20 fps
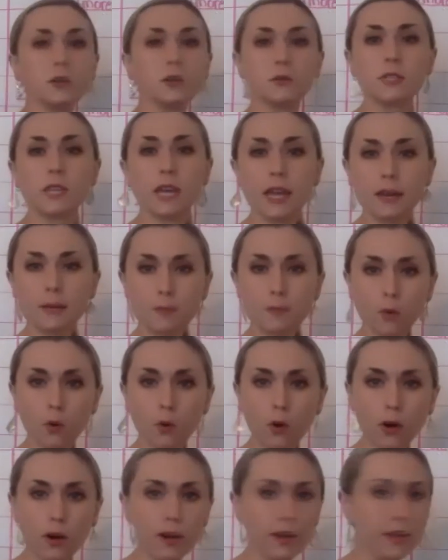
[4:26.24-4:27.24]
10
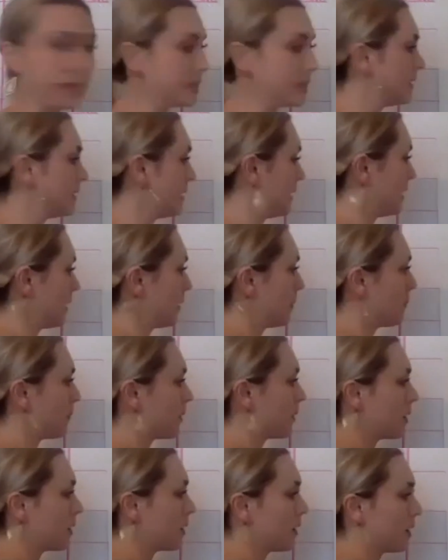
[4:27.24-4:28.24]
more is the
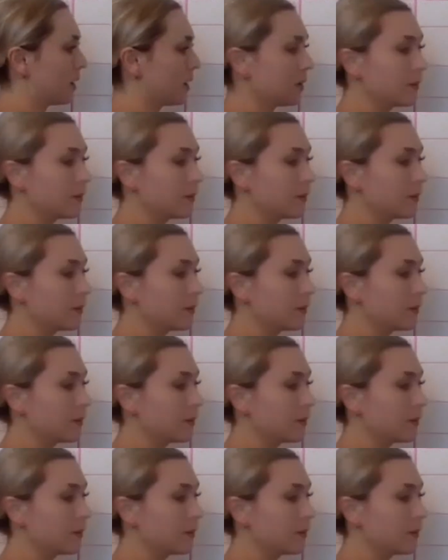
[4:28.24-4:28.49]
number